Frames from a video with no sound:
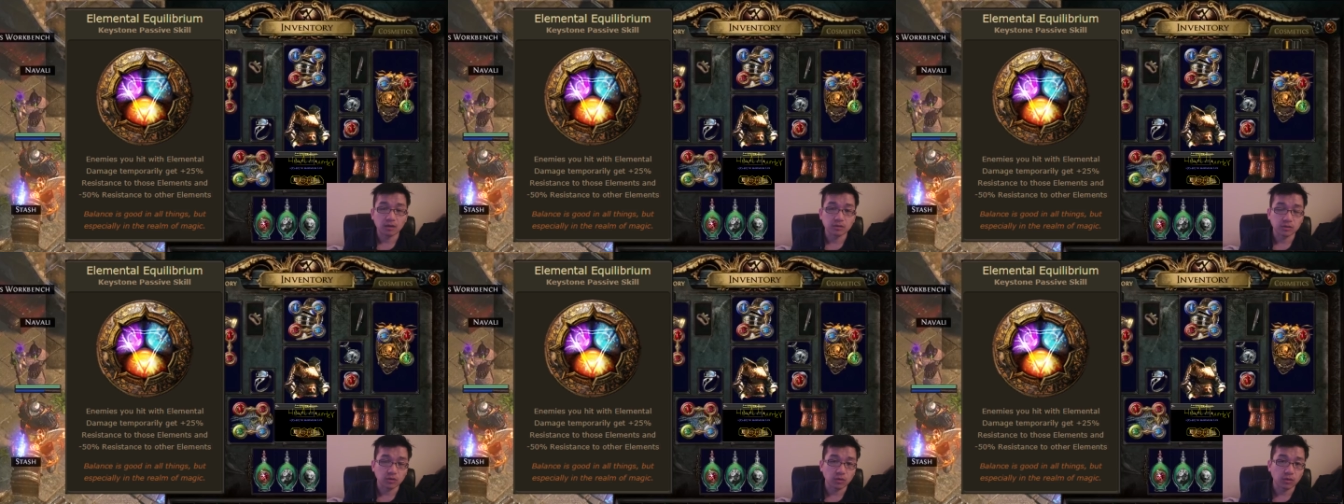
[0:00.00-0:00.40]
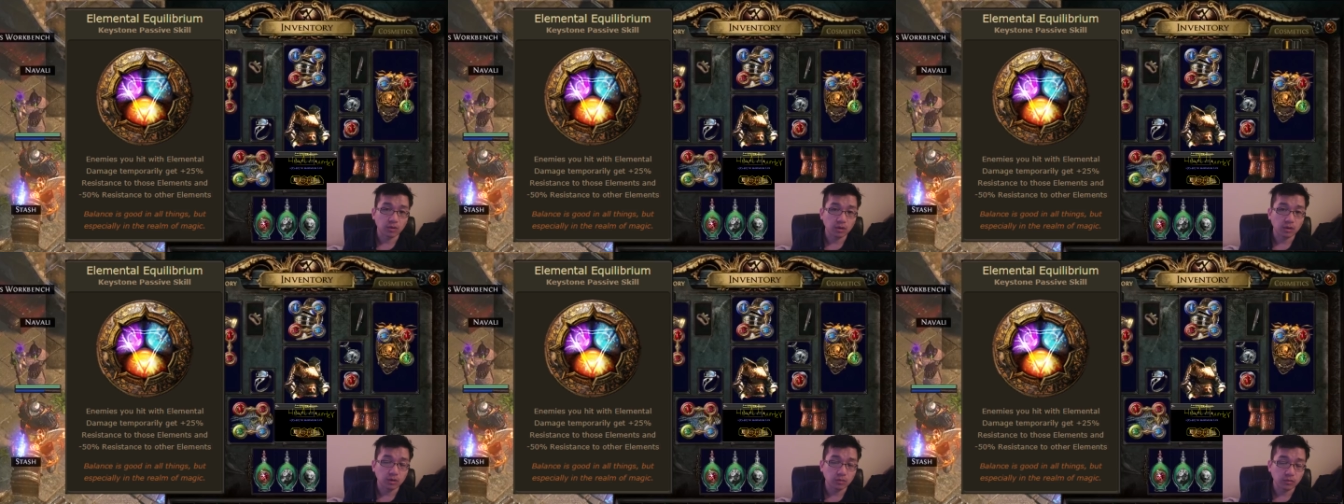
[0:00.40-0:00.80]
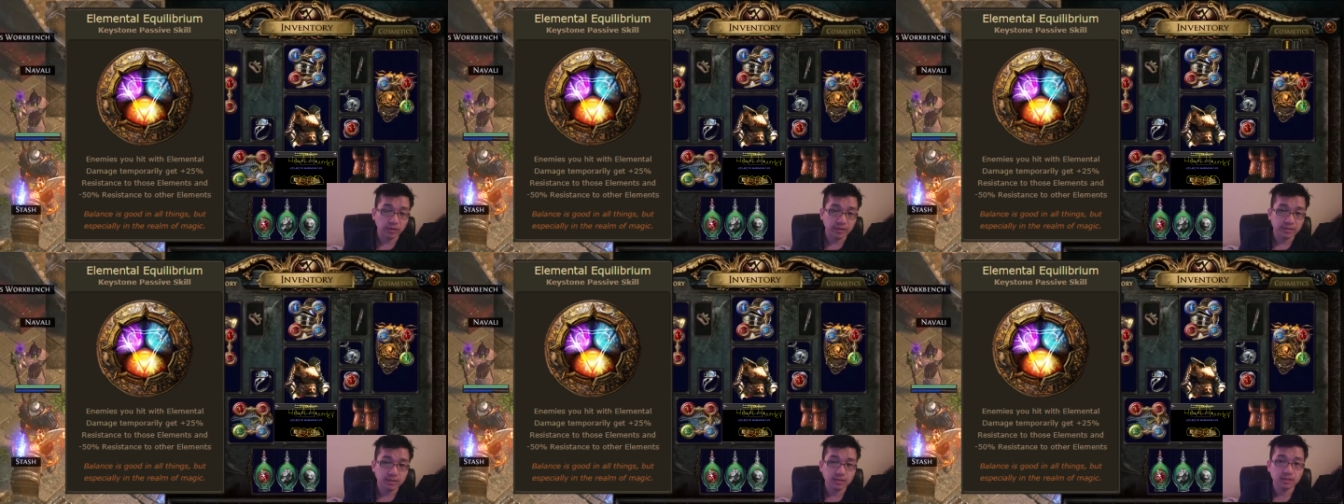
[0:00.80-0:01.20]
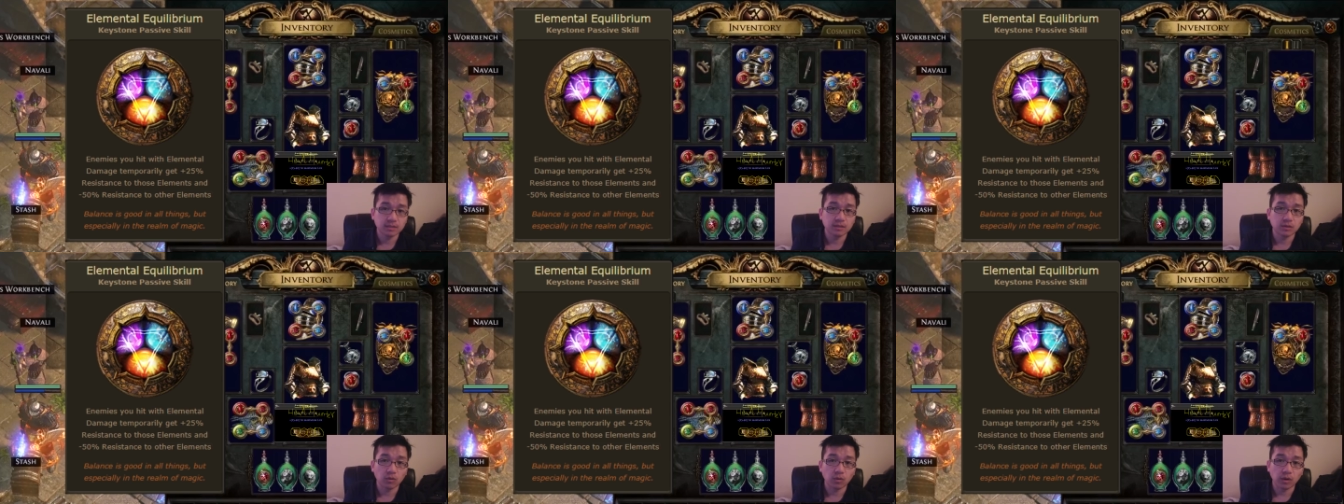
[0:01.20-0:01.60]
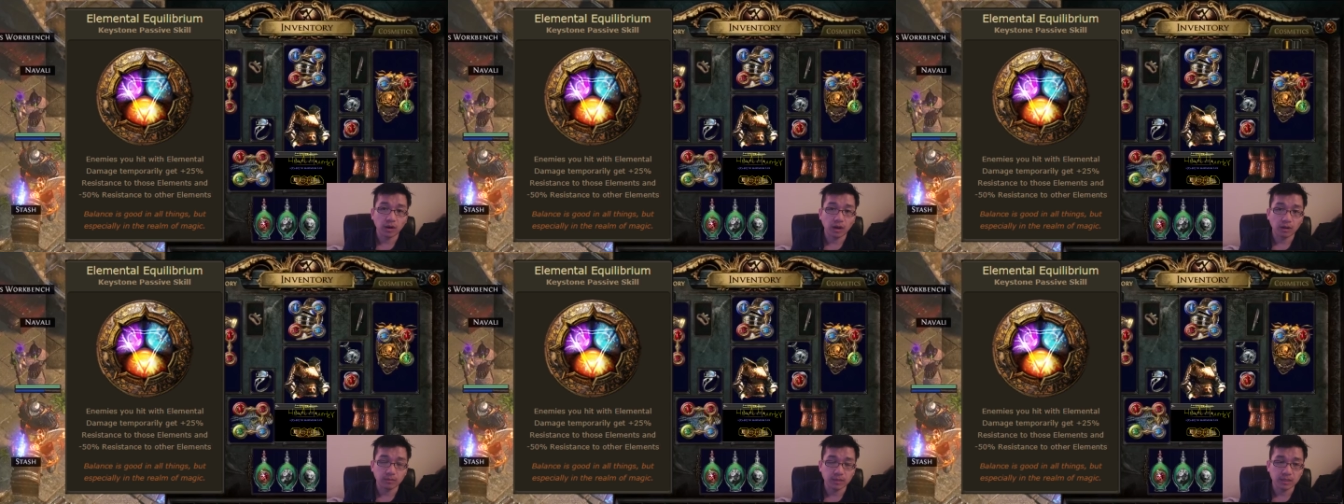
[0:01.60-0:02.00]
on your rings
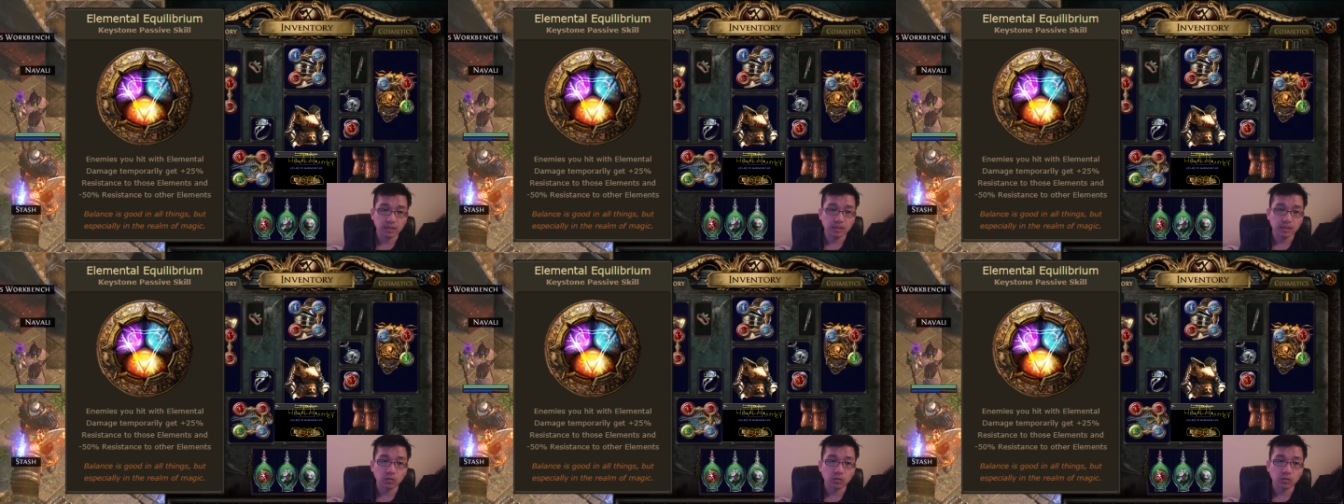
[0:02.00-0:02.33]
or helmet